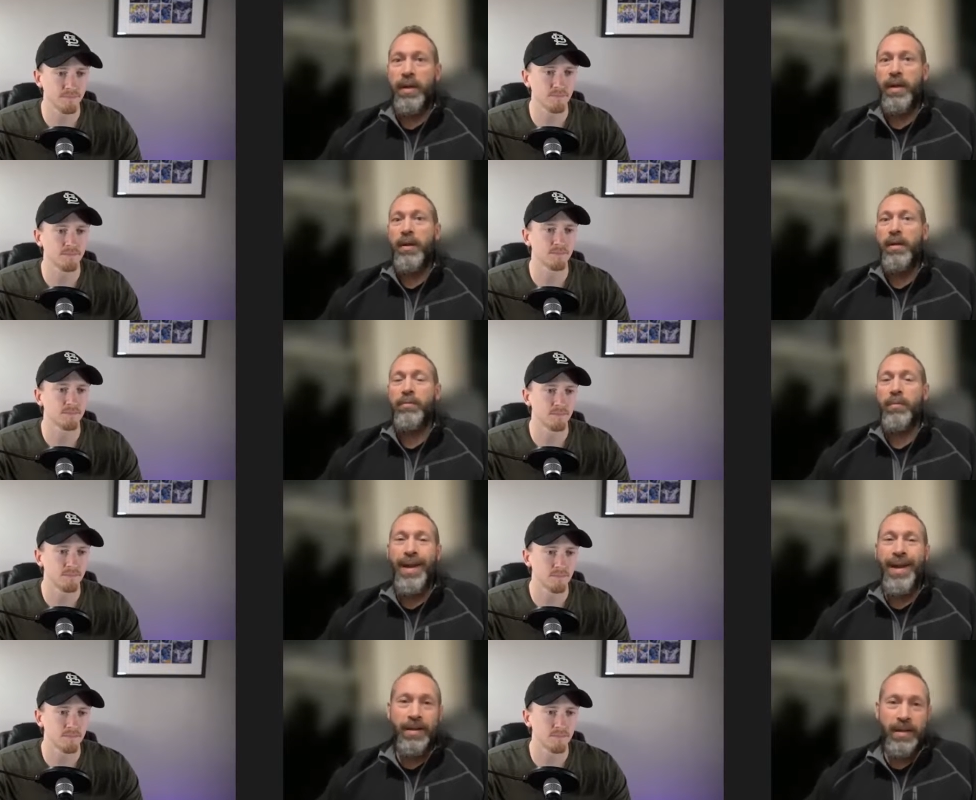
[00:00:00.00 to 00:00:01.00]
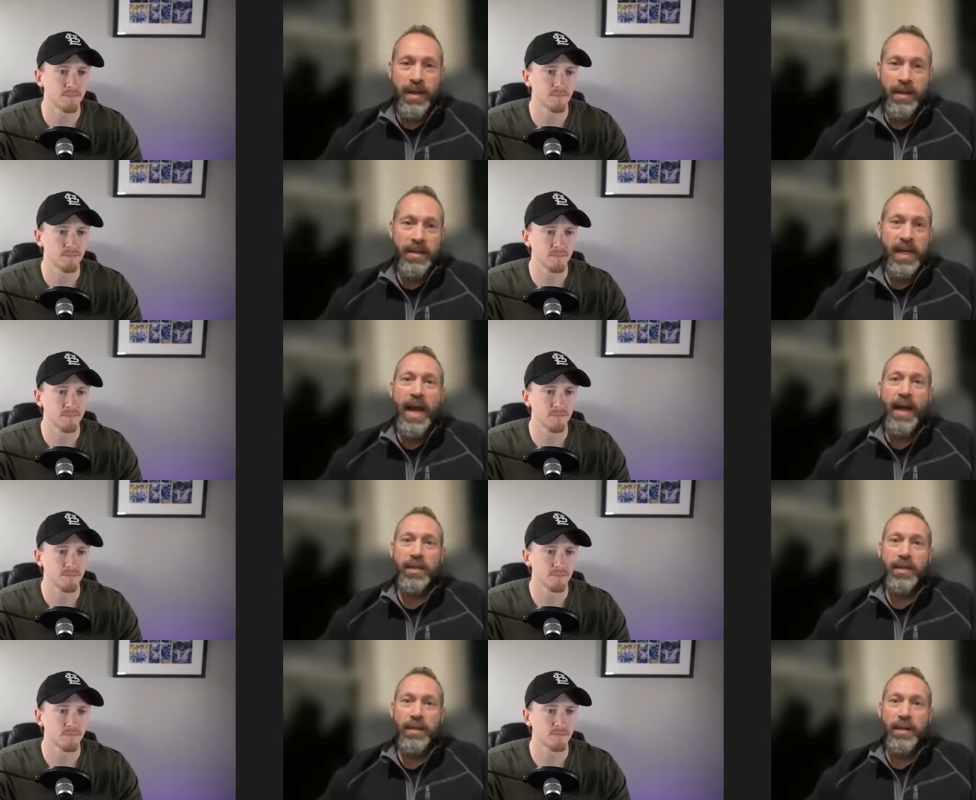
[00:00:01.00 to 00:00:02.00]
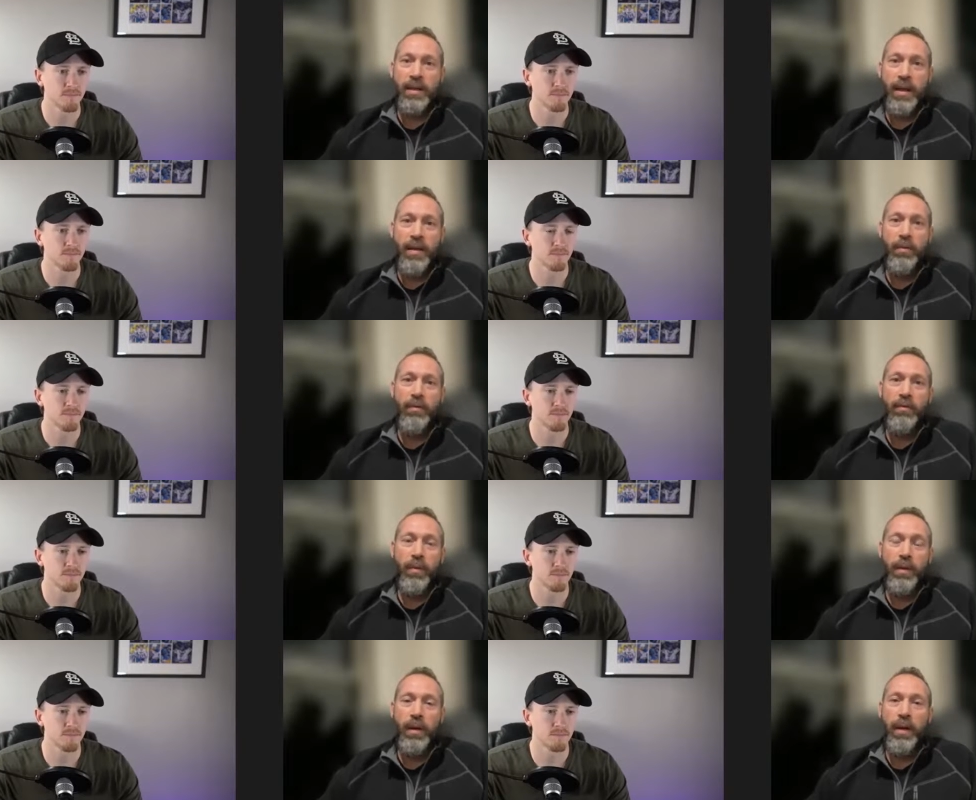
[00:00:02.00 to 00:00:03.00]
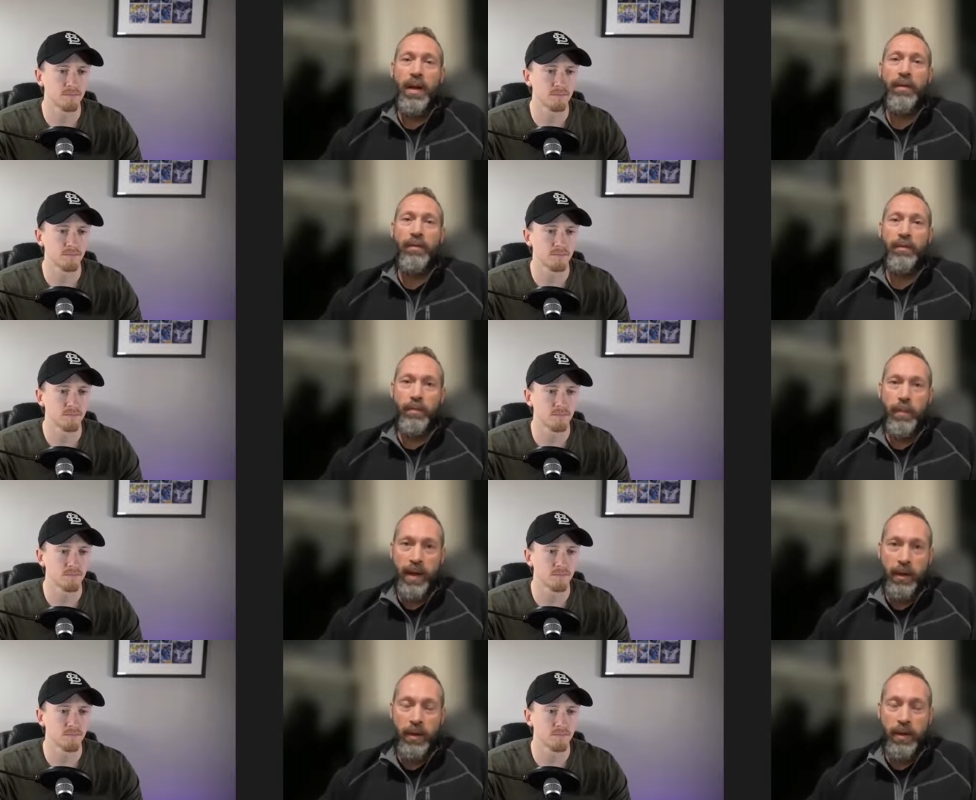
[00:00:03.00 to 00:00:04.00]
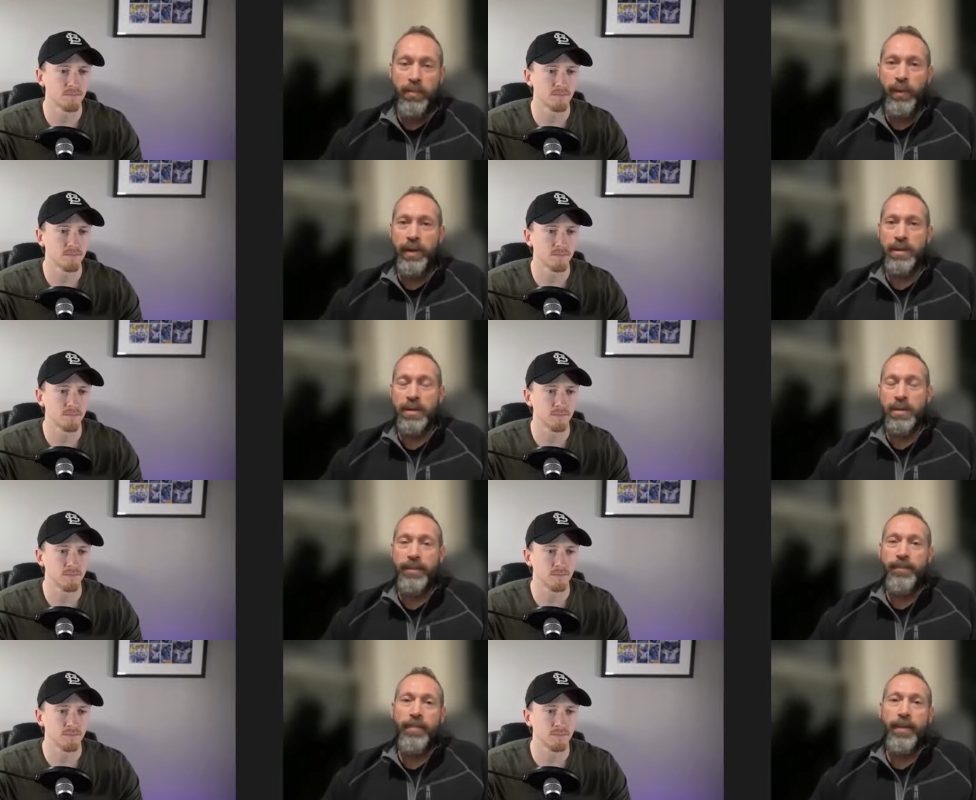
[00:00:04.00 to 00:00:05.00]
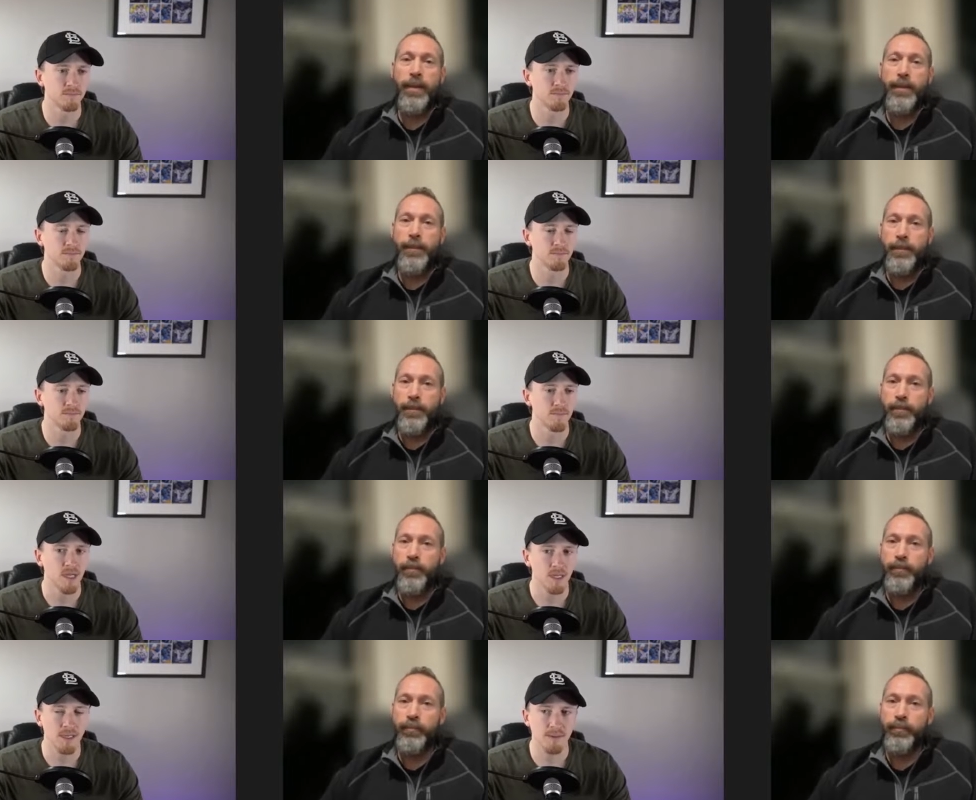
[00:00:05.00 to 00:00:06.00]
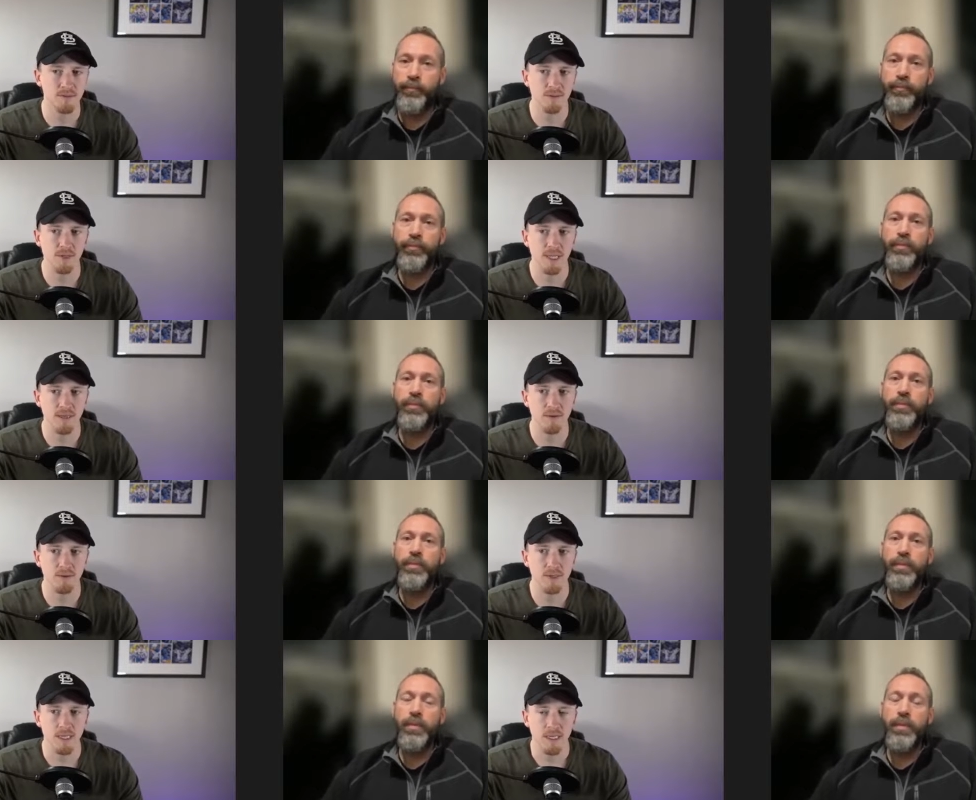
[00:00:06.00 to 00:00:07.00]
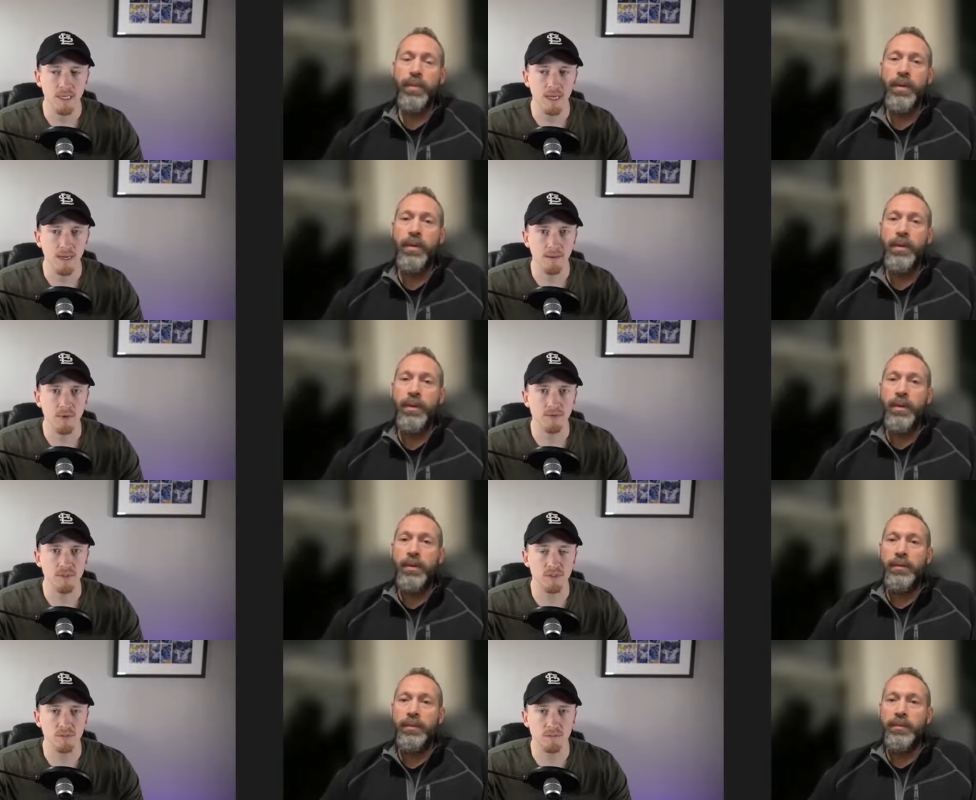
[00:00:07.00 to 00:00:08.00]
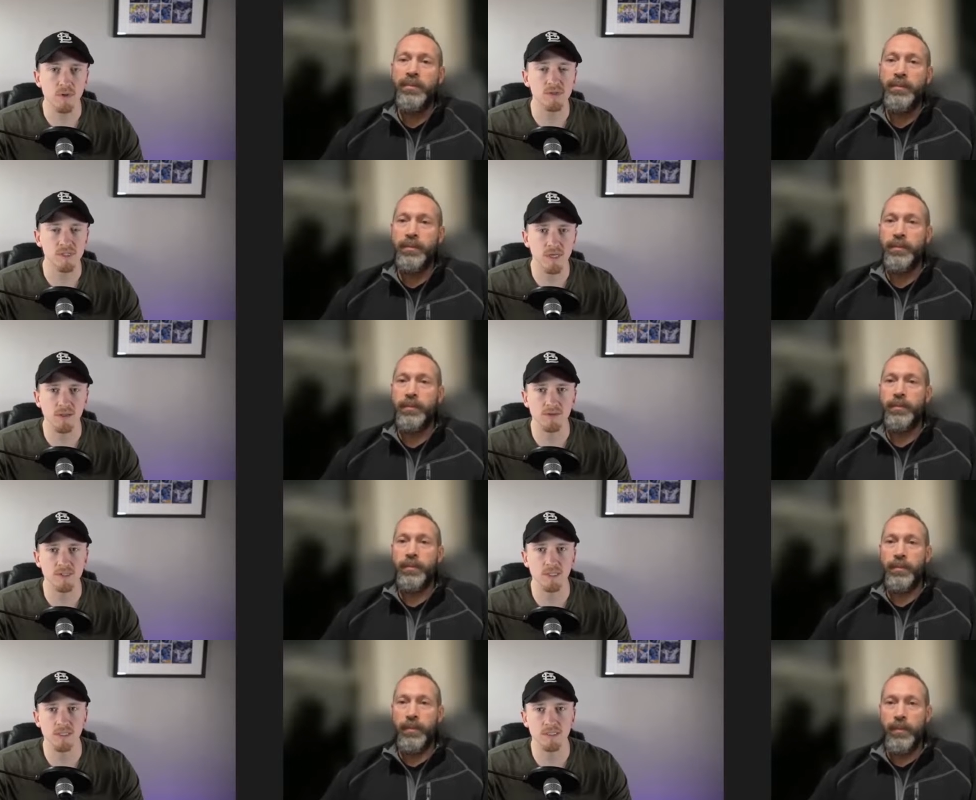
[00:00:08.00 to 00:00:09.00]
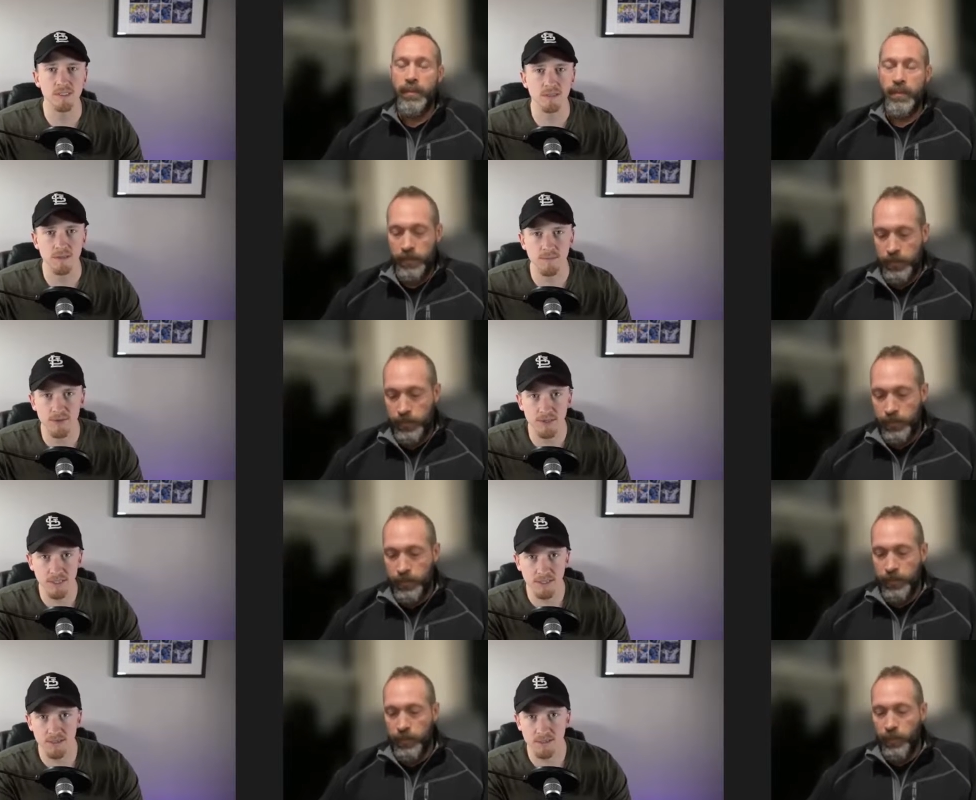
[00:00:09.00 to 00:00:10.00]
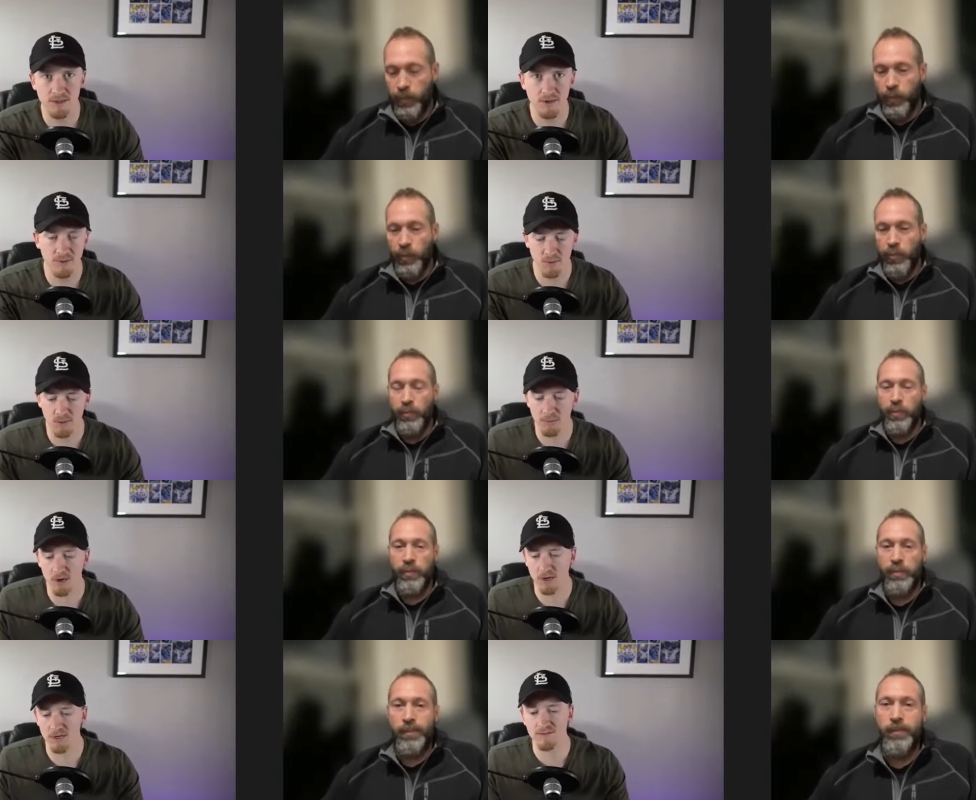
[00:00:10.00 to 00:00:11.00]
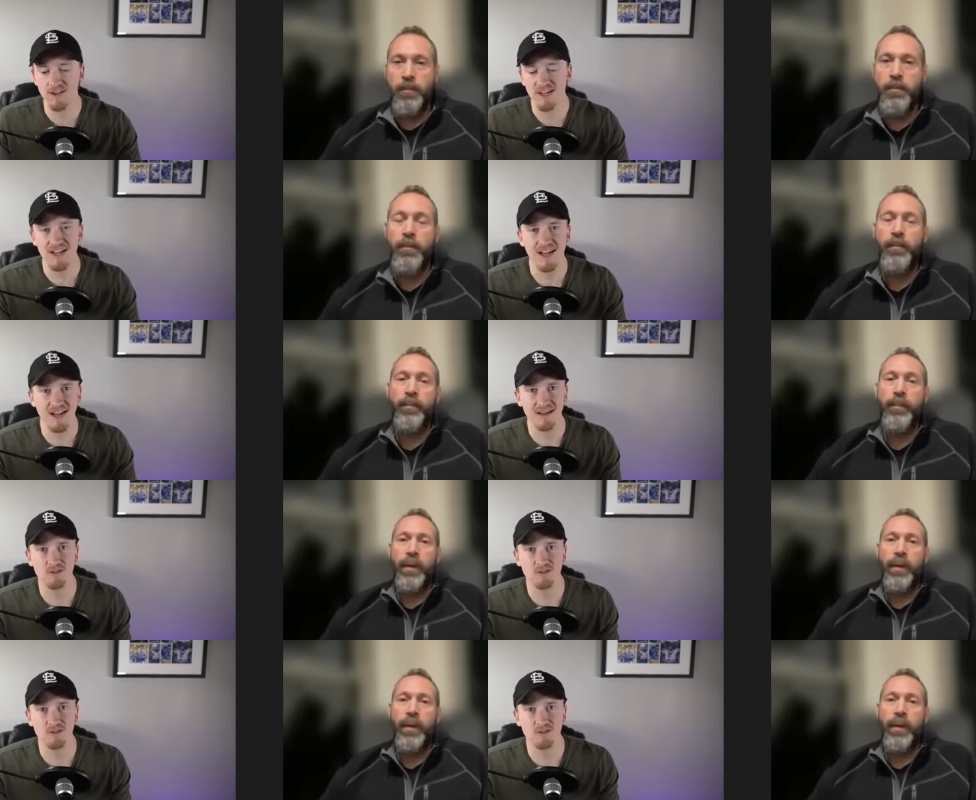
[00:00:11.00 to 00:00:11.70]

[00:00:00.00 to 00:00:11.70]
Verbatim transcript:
Speaker 1: they remain intact. And that will avoid a lot of buyer complaints.
Speaker 2: Yeah, absolutely. I know uh, most most sellers, at least in the community, you know, that we're a part of, uh,